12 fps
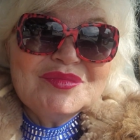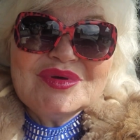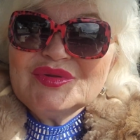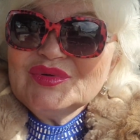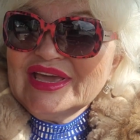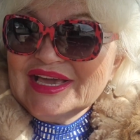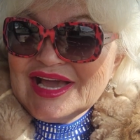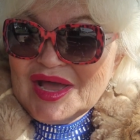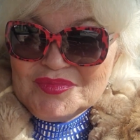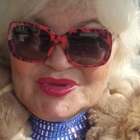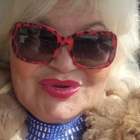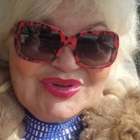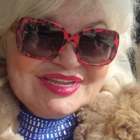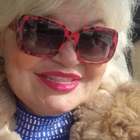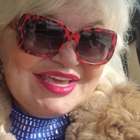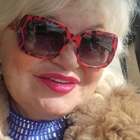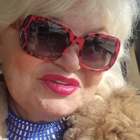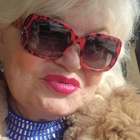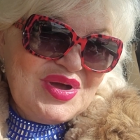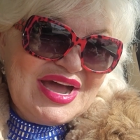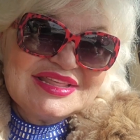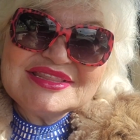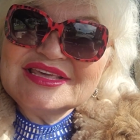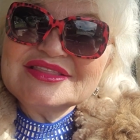By the way, happy holiday
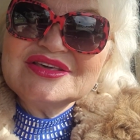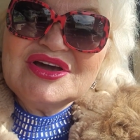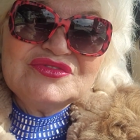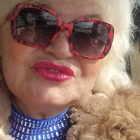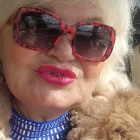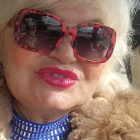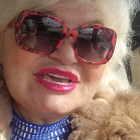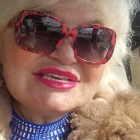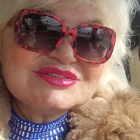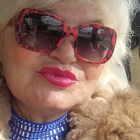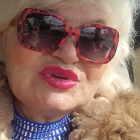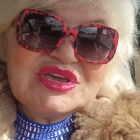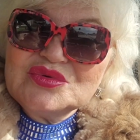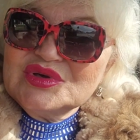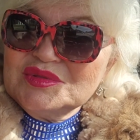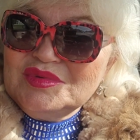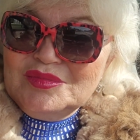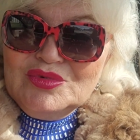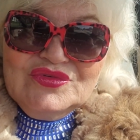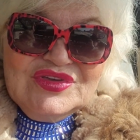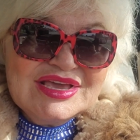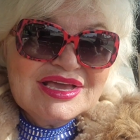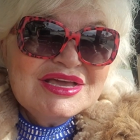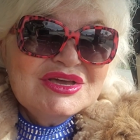everyone. In a few days we will be
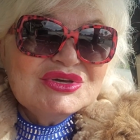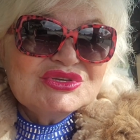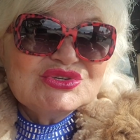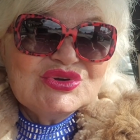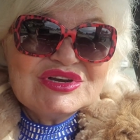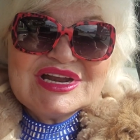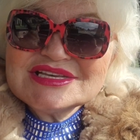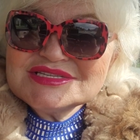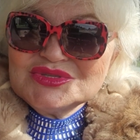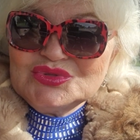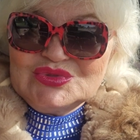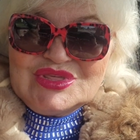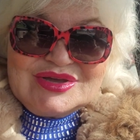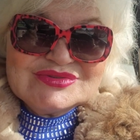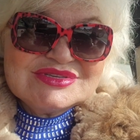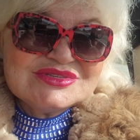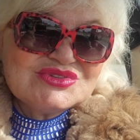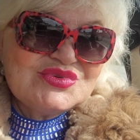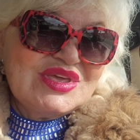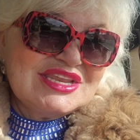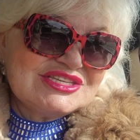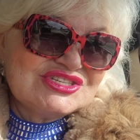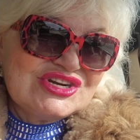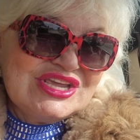moving to another
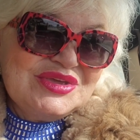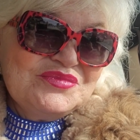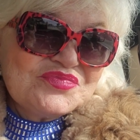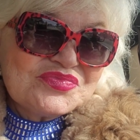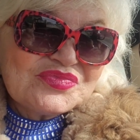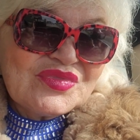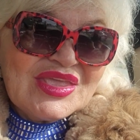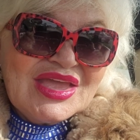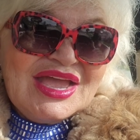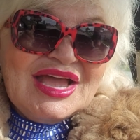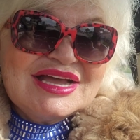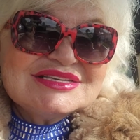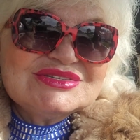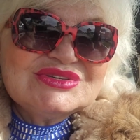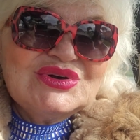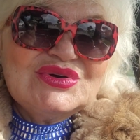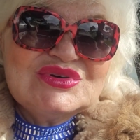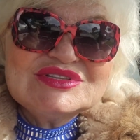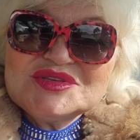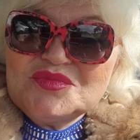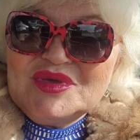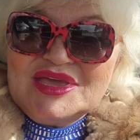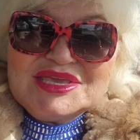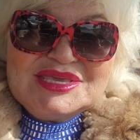2023. So it's will
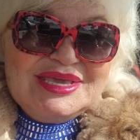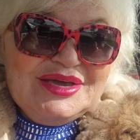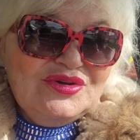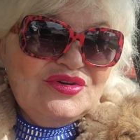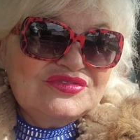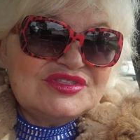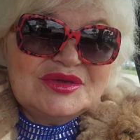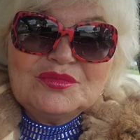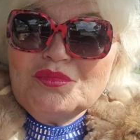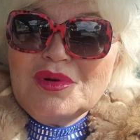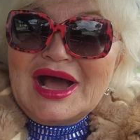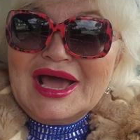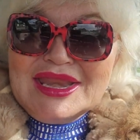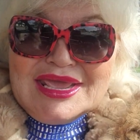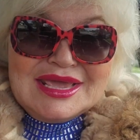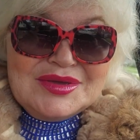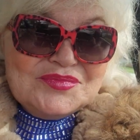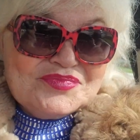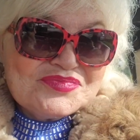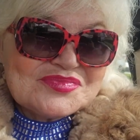be a year of the bunny.